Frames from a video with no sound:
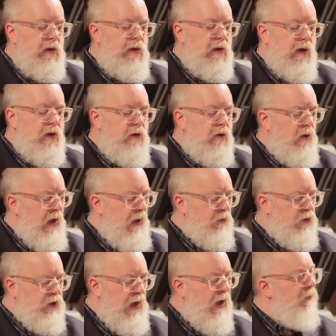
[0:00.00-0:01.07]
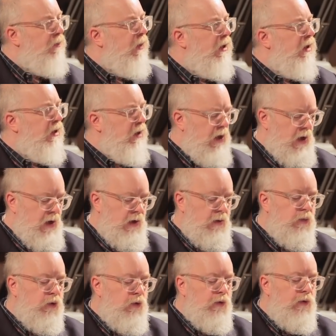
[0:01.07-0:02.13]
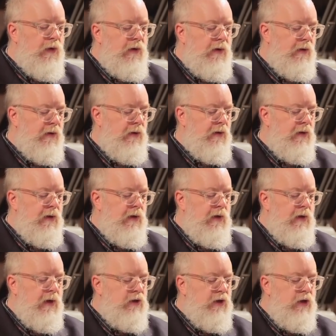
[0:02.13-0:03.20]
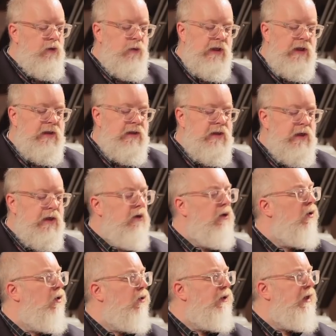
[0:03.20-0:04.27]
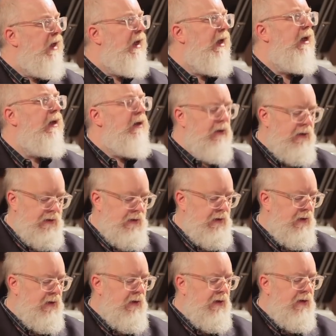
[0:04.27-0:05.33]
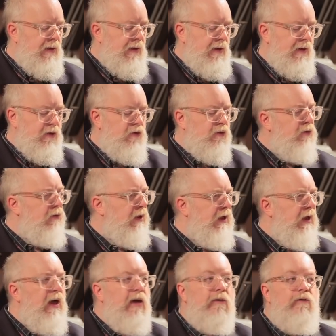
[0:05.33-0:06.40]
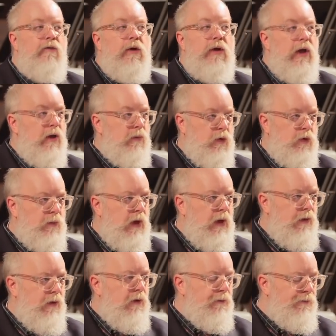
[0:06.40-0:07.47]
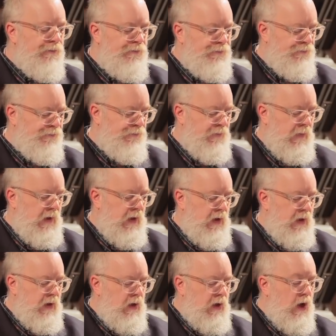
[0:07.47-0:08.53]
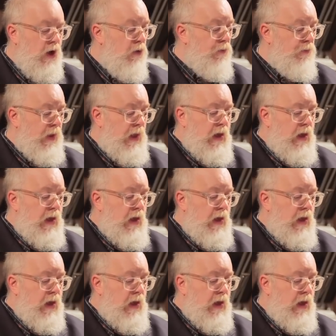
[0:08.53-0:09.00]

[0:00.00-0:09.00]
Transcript: young Graham Chapman and Connie Booth, a genuinely dear old dad, and a truly unforgettable mother. Oh,